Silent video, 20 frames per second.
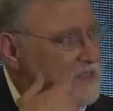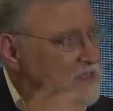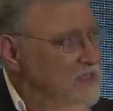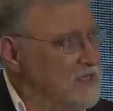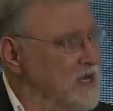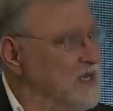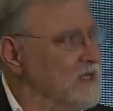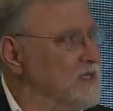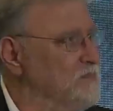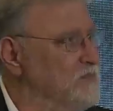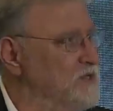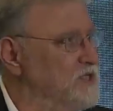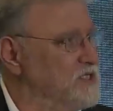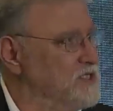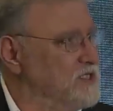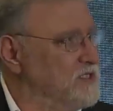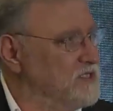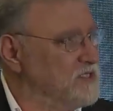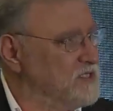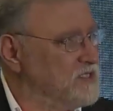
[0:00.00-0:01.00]
young
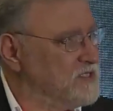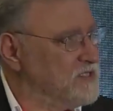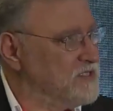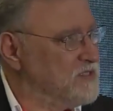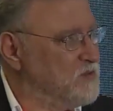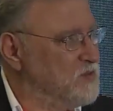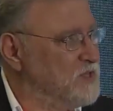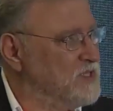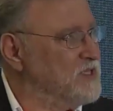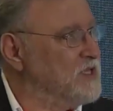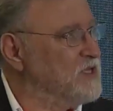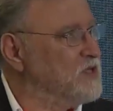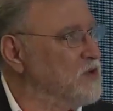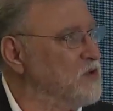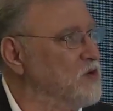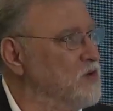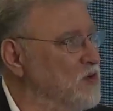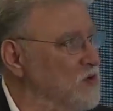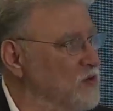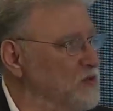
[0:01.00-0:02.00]
patients when they
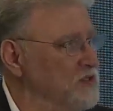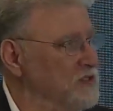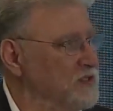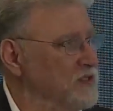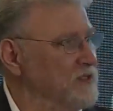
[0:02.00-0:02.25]
grow older,